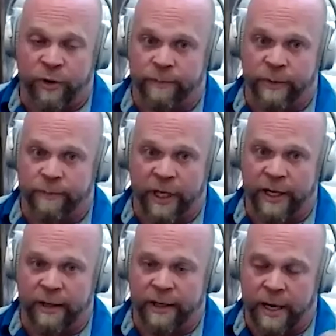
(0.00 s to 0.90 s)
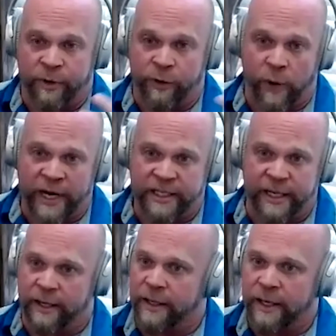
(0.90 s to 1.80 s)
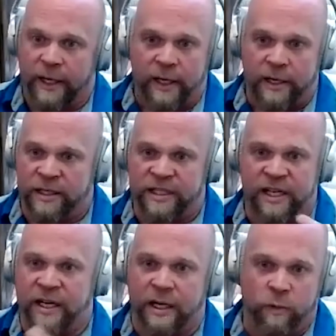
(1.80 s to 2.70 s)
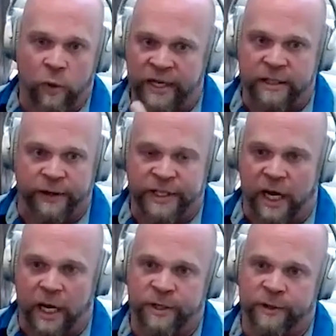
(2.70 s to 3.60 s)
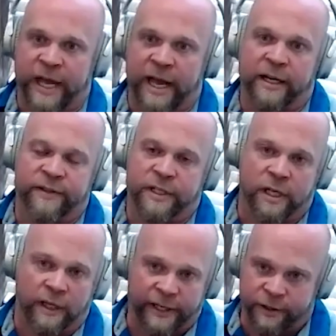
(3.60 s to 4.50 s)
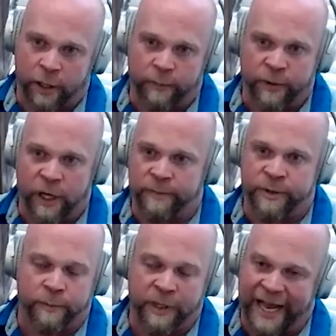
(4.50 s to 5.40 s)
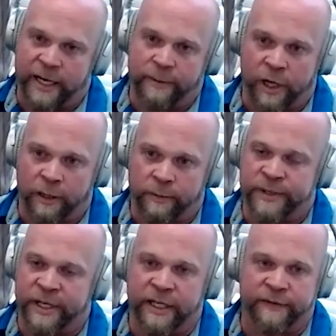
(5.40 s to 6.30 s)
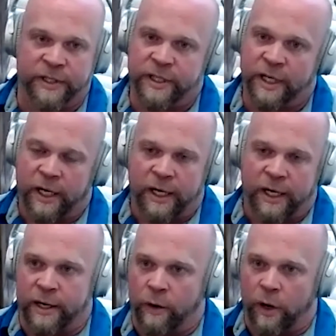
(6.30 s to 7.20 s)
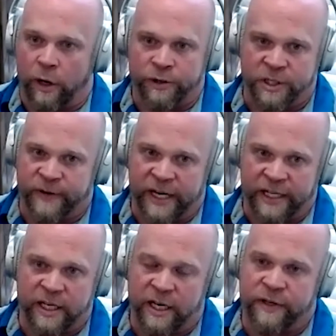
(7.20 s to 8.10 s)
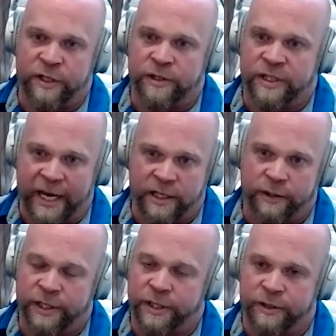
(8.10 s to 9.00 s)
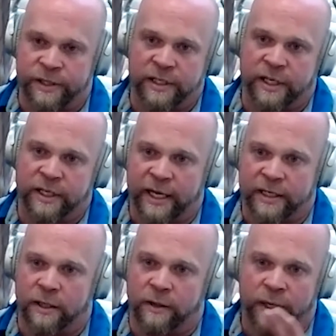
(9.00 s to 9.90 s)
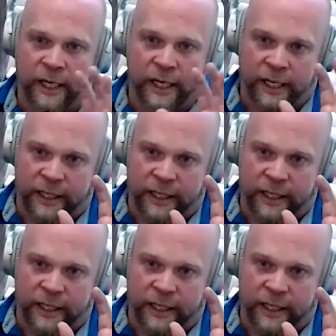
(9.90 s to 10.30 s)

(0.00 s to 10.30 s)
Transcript: can't pull the blood, it can't pull the waste out, you're sitting in waste all the time. So that gives us cholesterol problems or plaquing problems. That gives us, you know, all sorts of oxidative issues, cancer issues, things like that. So